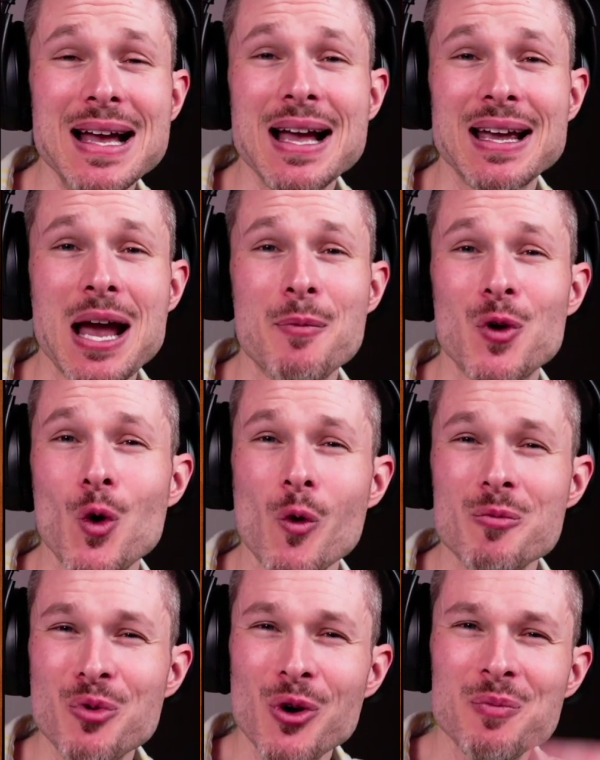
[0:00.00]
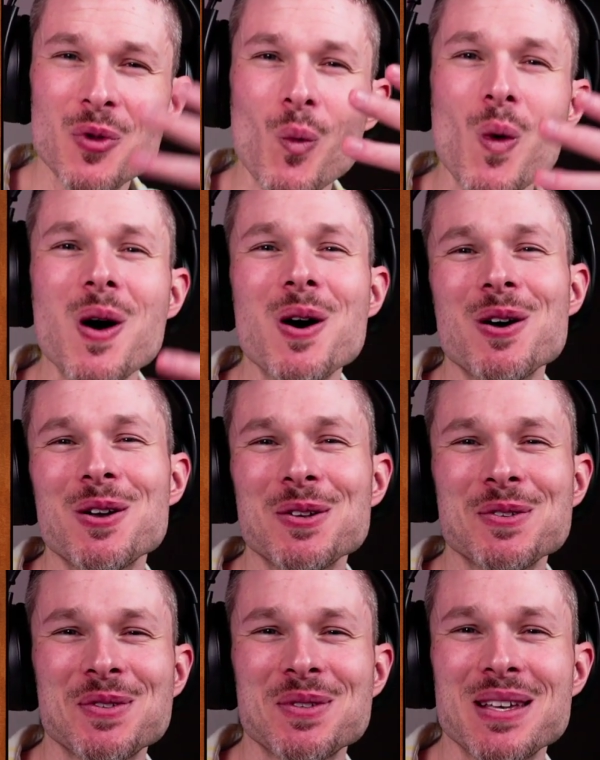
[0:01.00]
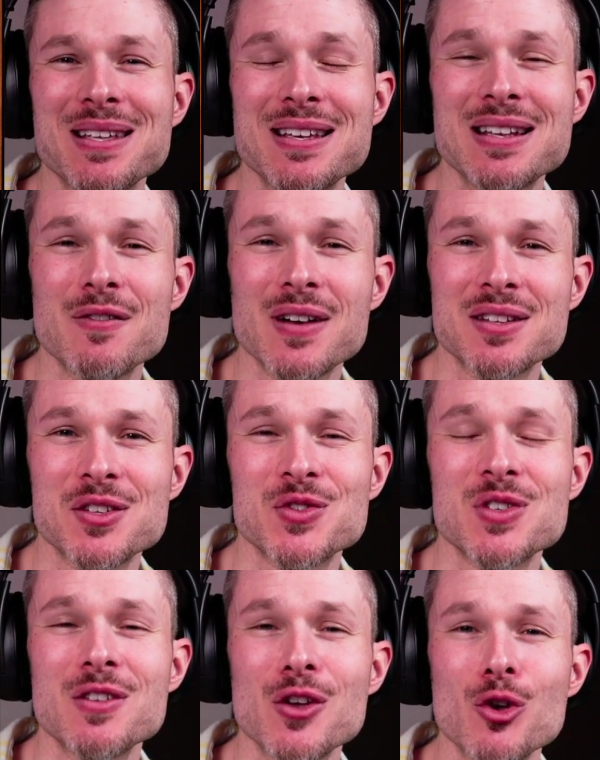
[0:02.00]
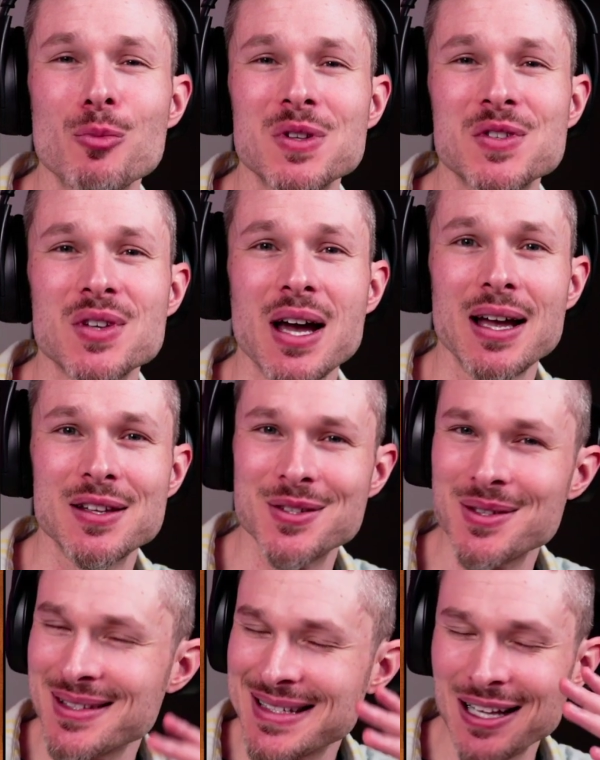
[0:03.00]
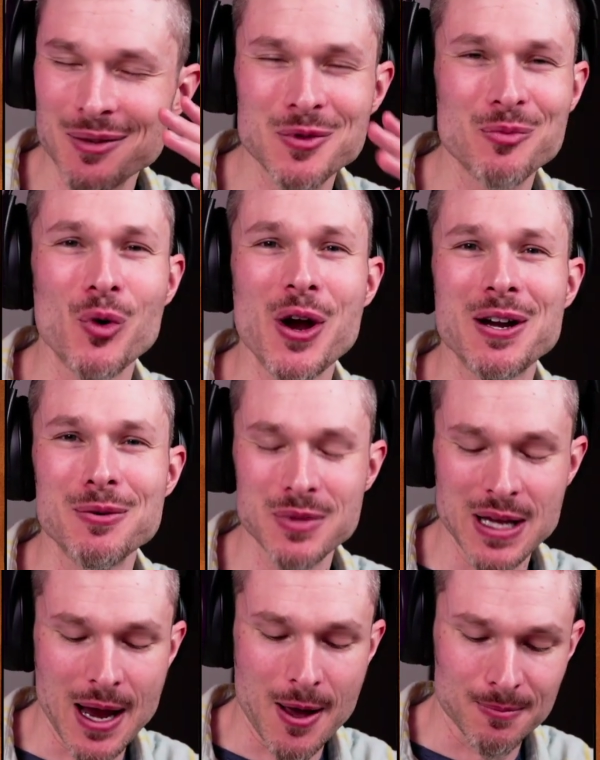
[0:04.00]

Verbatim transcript: Capricorn put up the walls and you never got to see the human sides. So tell them to break them down.